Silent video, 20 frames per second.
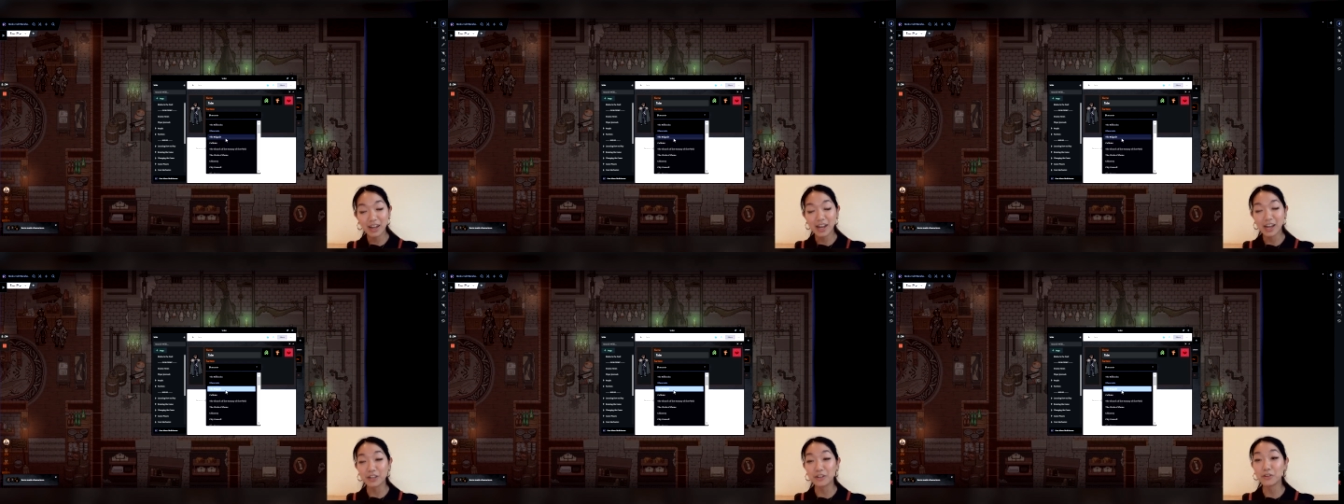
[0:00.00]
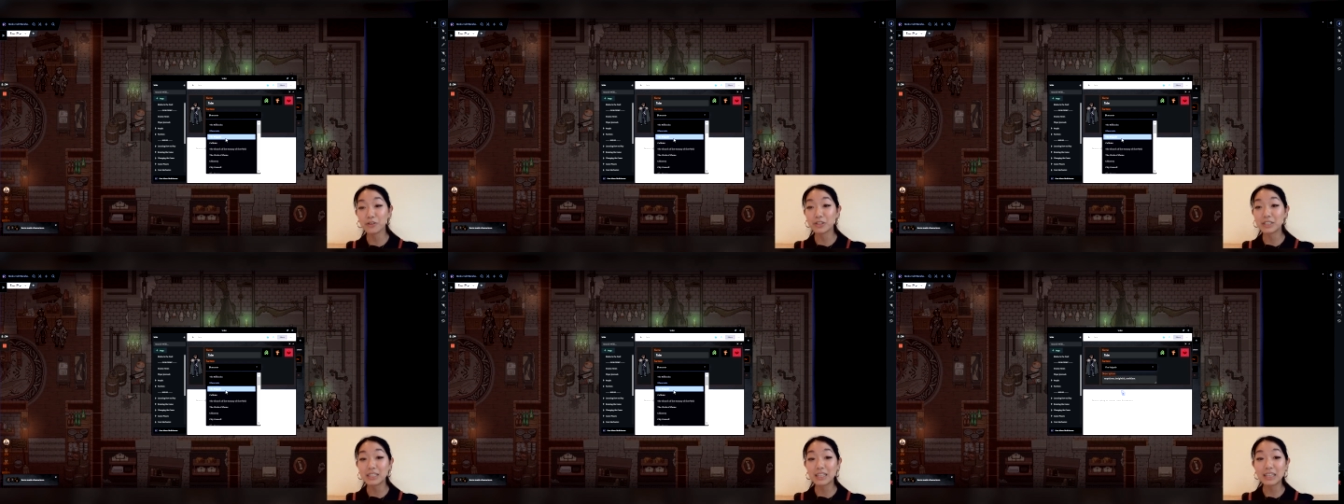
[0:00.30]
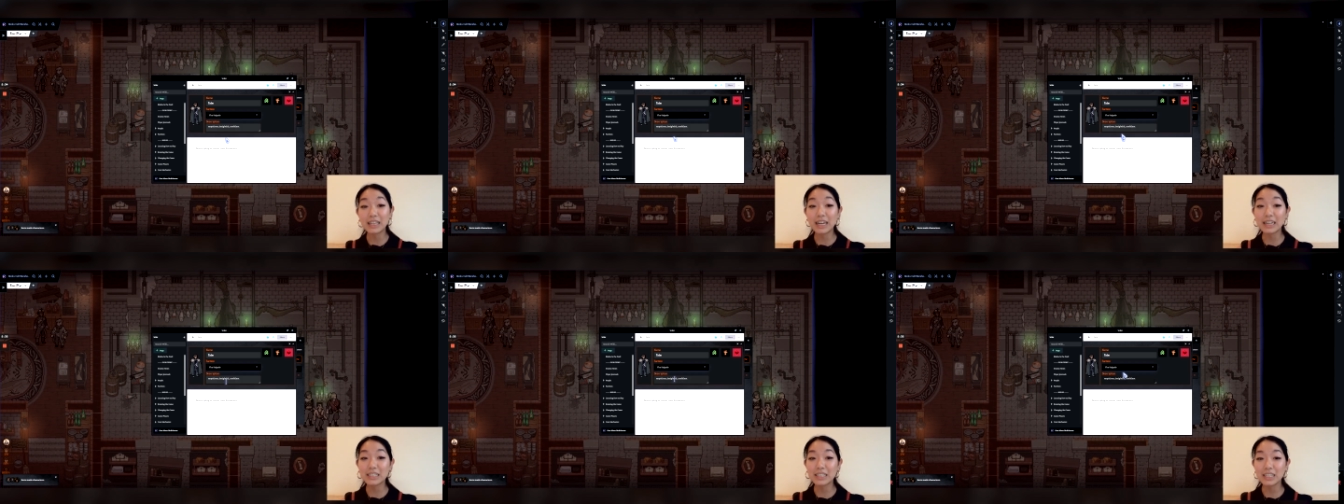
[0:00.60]
And you are
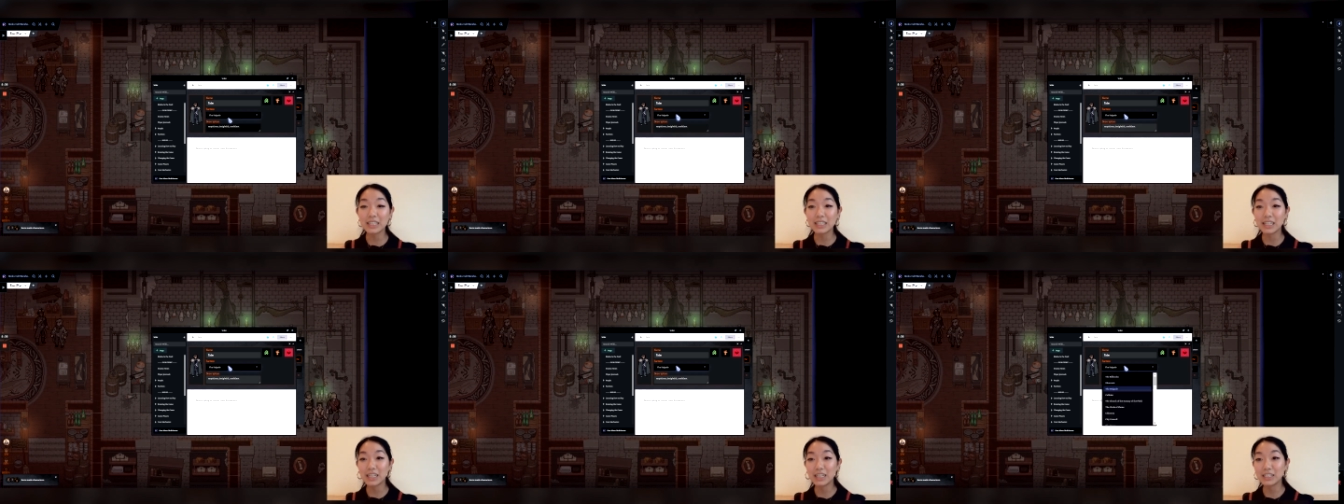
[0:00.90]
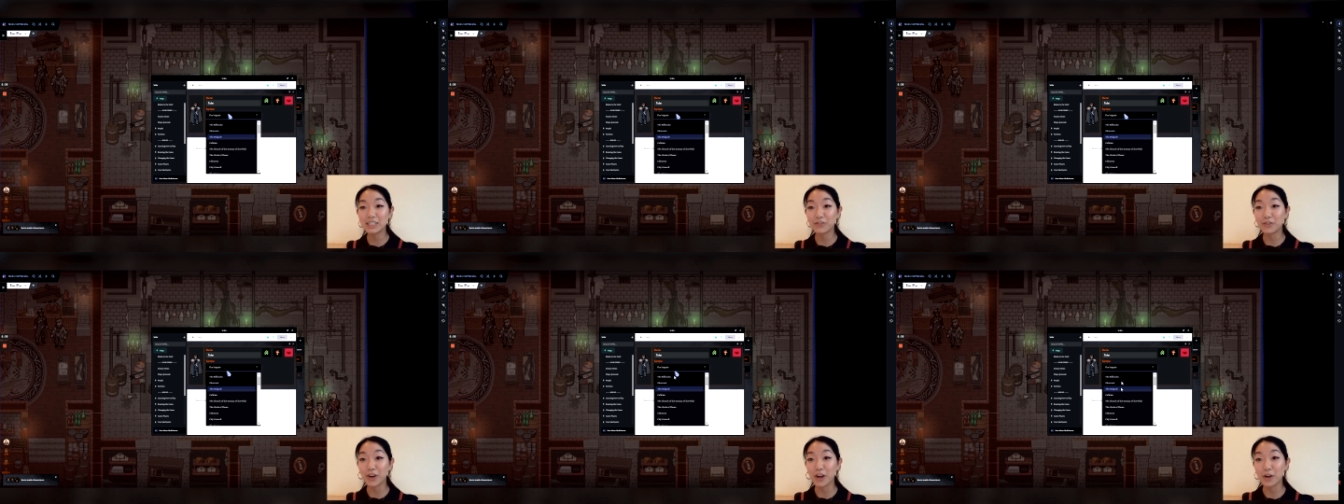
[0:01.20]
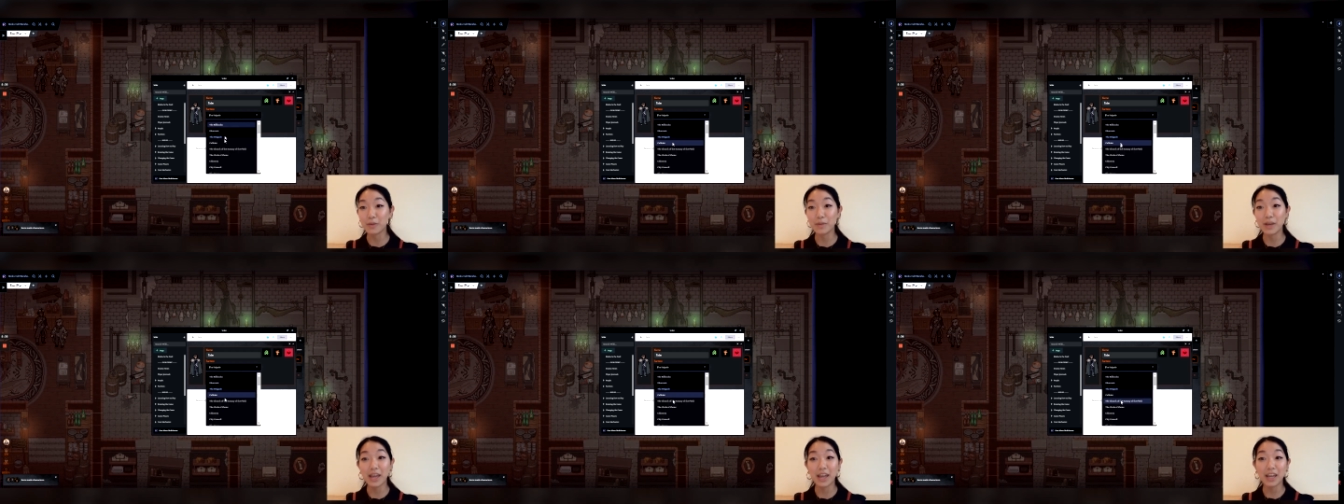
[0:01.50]
selecting these
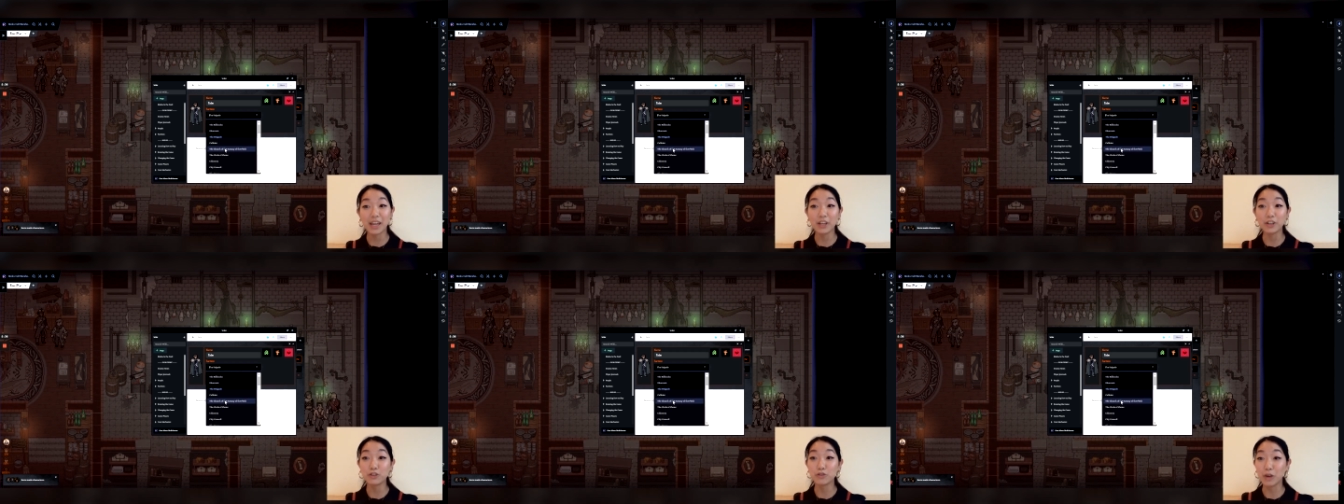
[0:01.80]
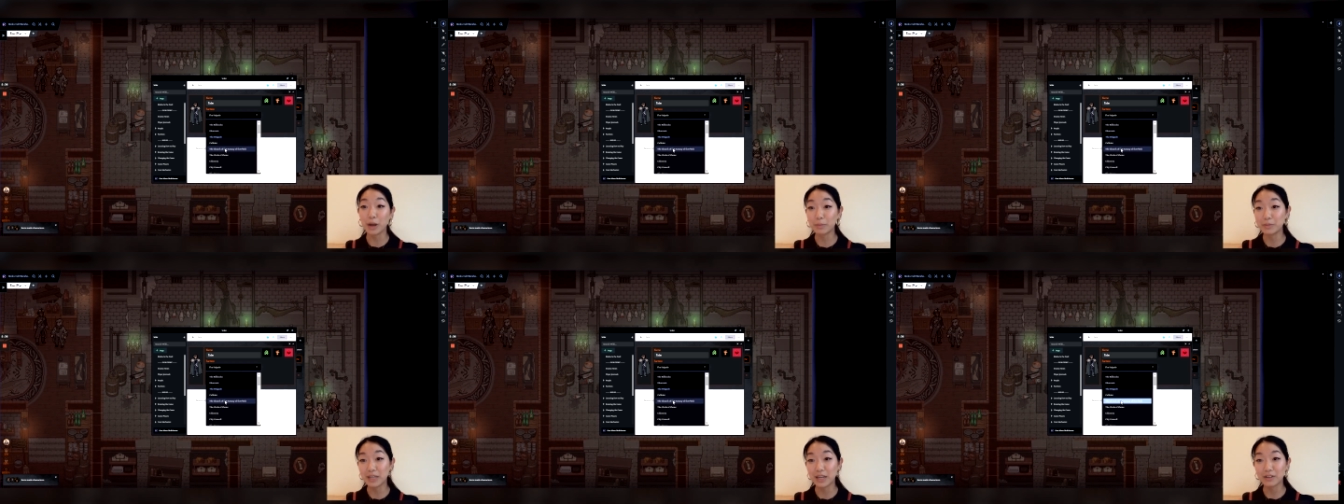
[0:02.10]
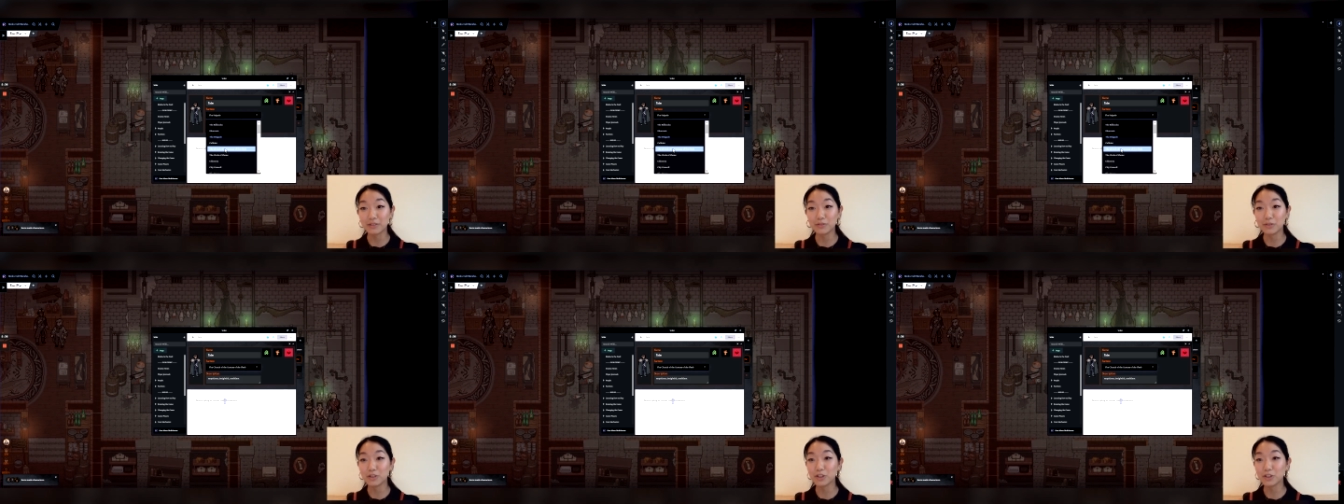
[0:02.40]
from a drop down.